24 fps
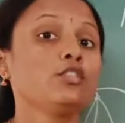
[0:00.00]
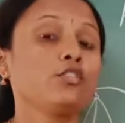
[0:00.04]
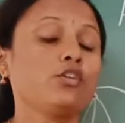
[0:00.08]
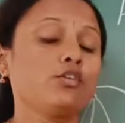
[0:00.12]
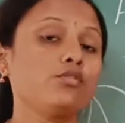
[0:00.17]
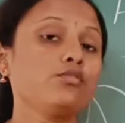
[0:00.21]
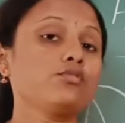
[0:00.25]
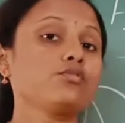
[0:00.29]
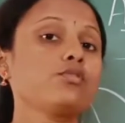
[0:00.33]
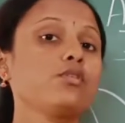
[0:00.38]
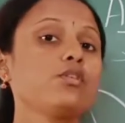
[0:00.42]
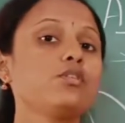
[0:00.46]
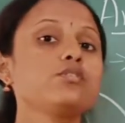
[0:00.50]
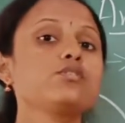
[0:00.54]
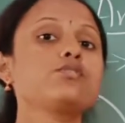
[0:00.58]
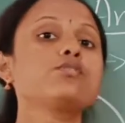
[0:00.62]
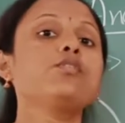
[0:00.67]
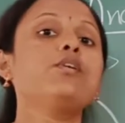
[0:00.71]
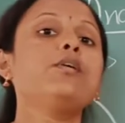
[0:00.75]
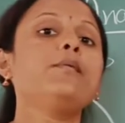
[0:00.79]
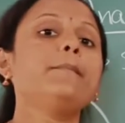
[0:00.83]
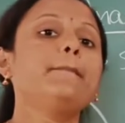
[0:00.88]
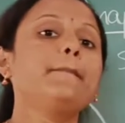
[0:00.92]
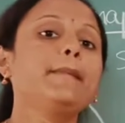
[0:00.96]
That is
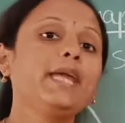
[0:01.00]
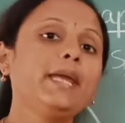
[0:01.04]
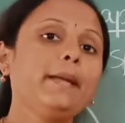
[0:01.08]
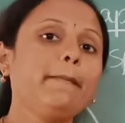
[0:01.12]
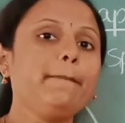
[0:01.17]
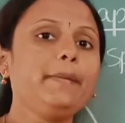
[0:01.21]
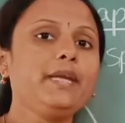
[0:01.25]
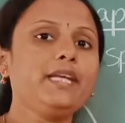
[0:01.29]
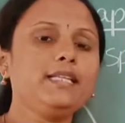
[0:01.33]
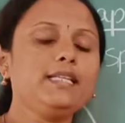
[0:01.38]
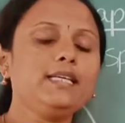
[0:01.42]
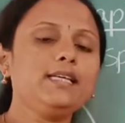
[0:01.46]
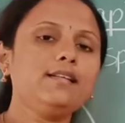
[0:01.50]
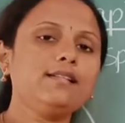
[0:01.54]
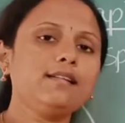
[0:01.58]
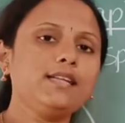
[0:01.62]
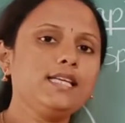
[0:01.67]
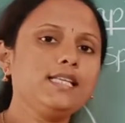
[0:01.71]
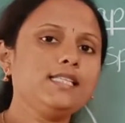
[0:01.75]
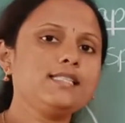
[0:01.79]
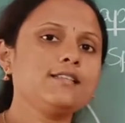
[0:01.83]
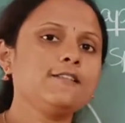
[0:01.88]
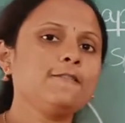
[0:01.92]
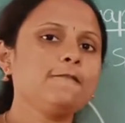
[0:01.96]
also may be the
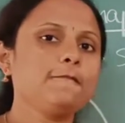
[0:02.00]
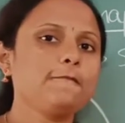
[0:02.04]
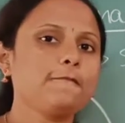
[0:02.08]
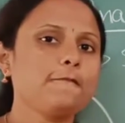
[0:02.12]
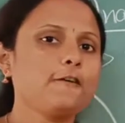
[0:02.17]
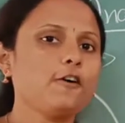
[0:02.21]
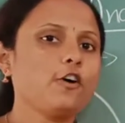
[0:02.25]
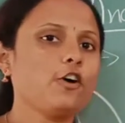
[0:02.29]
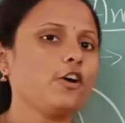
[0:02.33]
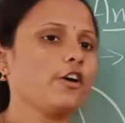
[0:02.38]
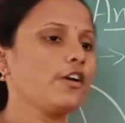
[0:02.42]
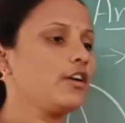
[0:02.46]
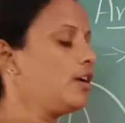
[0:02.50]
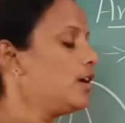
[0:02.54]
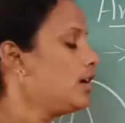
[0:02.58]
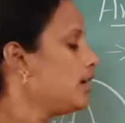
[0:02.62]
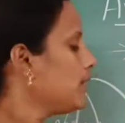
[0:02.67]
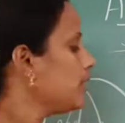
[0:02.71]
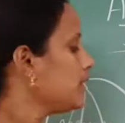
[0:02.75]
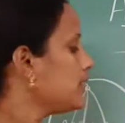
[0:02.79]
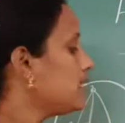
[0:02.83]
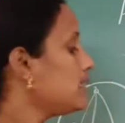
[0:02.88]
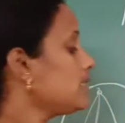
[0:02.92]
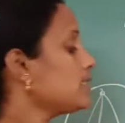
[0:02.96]
reason for
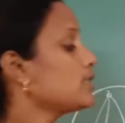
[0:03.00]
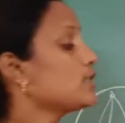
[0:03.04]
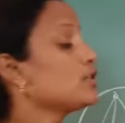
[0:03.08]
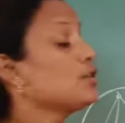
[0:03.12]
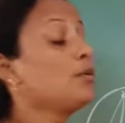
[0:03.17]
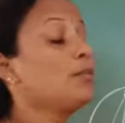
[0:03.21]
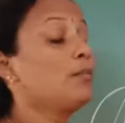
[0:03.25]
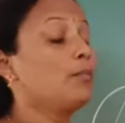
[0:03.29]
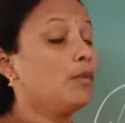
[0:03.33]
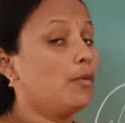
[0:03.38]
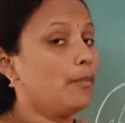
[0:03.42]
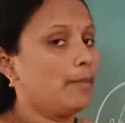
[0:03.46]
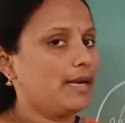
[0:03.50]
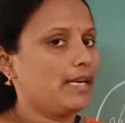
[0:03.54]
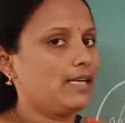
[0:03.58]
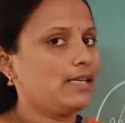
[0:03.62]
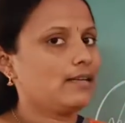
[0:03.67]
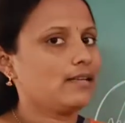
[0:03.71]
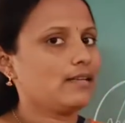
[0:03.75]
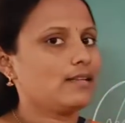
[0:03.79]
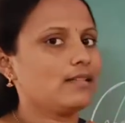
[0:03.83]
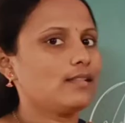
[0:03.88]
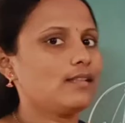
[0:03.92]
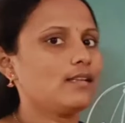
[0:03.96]
this
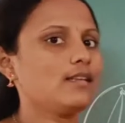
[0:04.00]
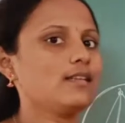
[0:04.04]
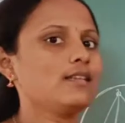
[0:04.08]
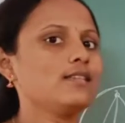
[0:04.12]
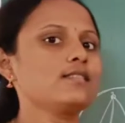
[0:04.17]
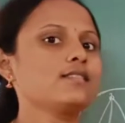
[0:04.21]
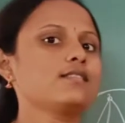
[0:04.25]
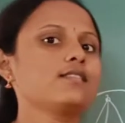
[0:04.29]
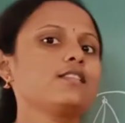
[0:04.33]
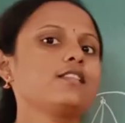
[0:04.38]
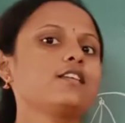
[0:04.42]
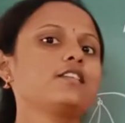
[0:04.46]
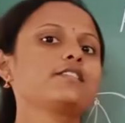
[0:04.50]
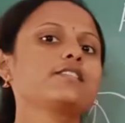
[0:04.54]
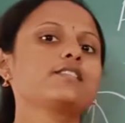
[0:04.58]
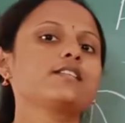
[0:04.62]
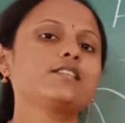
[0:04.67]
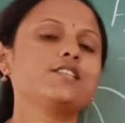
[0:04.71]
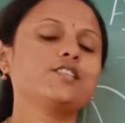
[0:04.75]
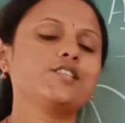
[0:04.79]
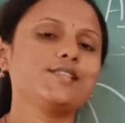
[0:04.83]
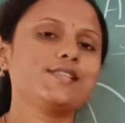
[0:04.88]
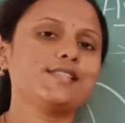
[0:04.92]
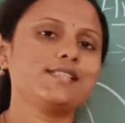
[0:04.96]
movement. That is the
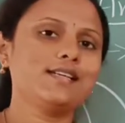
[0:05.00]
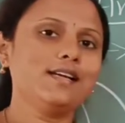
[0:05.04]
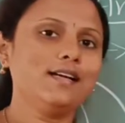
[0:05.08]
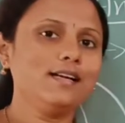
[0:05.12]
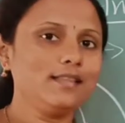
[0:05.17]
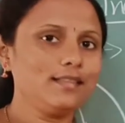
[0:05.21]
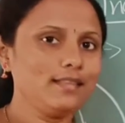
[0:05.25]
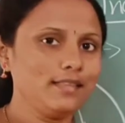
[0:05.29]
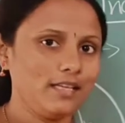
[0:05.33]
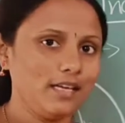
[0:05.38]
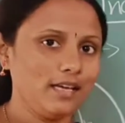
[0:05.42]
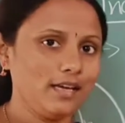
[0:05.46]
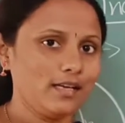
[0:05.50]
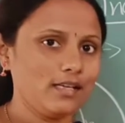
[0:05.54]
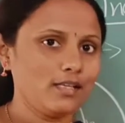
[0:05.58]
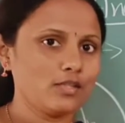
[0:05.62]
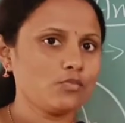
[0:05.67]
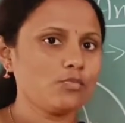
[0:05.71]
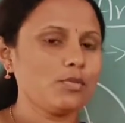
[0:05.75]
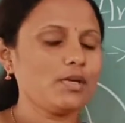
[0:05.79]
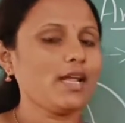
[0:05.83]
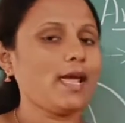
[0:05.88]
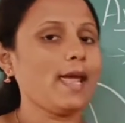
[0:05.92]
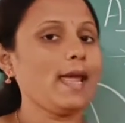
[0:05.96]
suggested
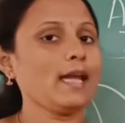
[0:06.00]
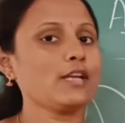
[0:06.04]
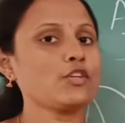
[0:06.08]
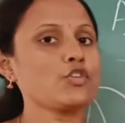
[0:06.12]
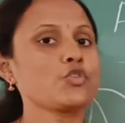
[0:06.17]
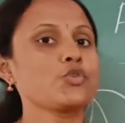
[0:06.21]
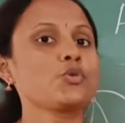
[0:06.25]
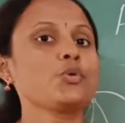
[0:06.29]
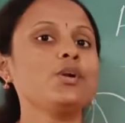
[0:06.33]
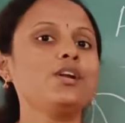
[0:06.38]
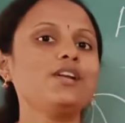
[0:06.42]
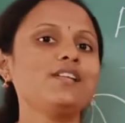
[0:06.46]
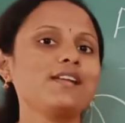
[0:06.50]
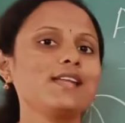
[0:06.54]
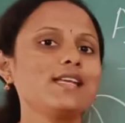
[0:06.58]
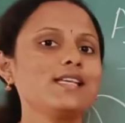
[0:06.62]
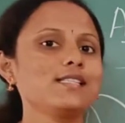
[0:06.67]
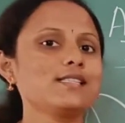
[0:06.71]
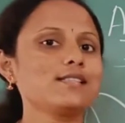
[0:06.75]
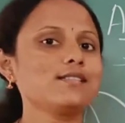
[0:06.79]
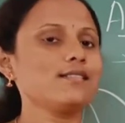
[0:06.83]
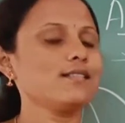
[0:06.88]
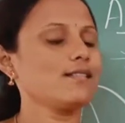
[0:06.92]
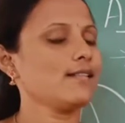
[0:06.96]
theories, but actual
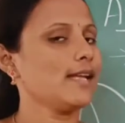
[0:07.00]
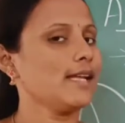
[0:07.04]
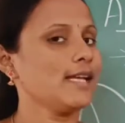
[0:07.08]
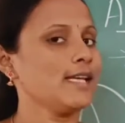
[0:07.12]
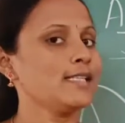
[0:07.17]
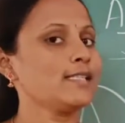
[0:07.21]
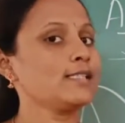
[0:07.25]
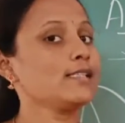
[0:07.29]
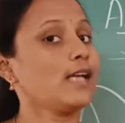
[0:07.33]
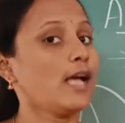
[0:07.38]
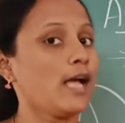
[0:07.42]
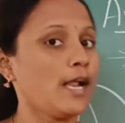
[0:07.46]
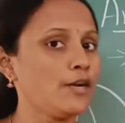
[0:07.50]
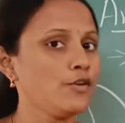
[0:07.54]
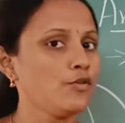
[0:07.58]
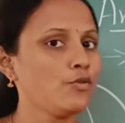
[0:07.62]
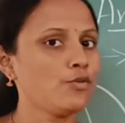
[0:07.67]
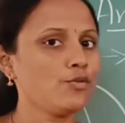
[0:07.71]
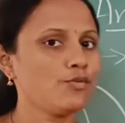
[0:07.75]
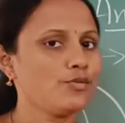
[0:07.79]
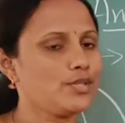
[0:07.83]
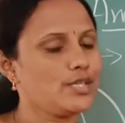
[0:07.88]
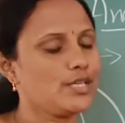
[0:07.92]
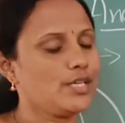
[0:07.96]
reason is
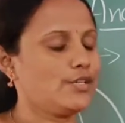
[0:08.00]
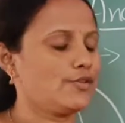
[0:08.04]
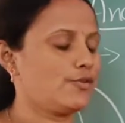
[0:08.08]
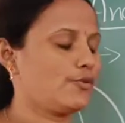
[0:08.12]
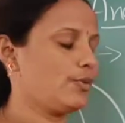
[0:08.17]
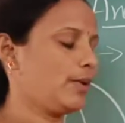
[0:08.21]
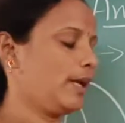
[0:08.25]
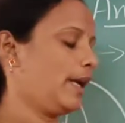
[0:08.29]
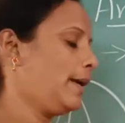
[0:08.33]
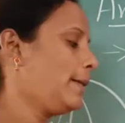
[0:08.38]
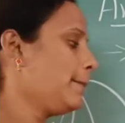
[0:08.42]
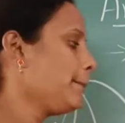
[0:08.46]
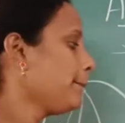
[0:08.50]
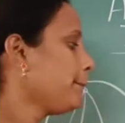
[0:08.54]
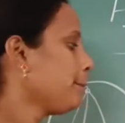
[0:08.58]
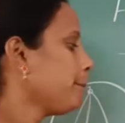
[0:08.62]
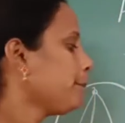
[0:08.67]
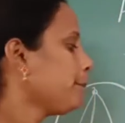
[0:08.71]
unknown till today.